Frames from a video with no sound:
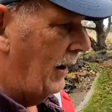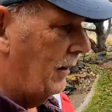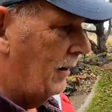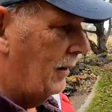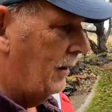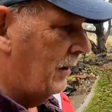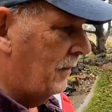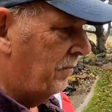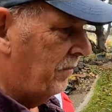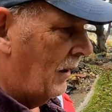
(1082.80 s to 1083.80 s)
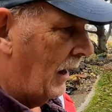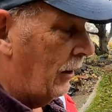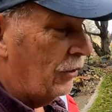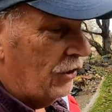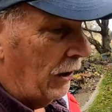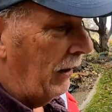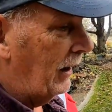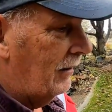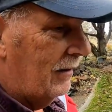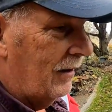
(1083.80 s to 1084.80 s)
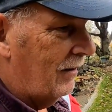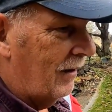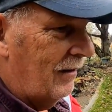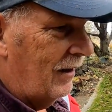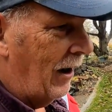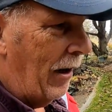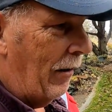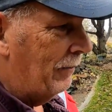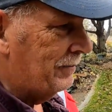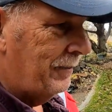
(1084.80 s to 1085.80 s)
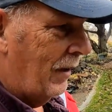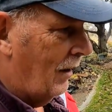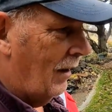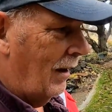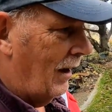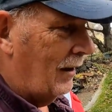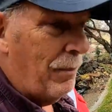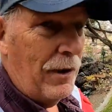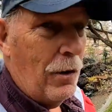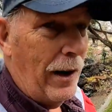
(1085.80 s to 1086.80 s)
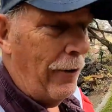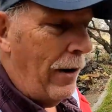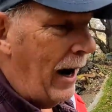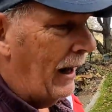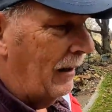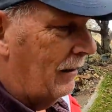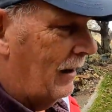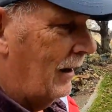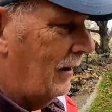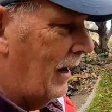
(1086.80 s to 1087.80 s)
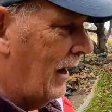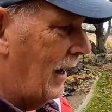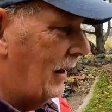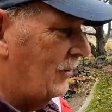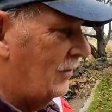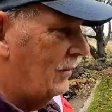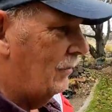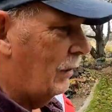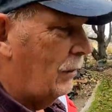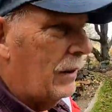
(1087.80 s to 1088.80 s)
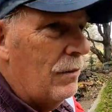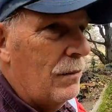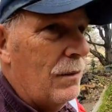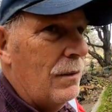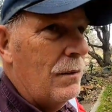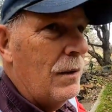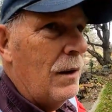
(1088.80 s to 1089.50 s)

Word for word: uh, I know Sherry just says, you know, it's been quite a ride, and uh, we wouldn't,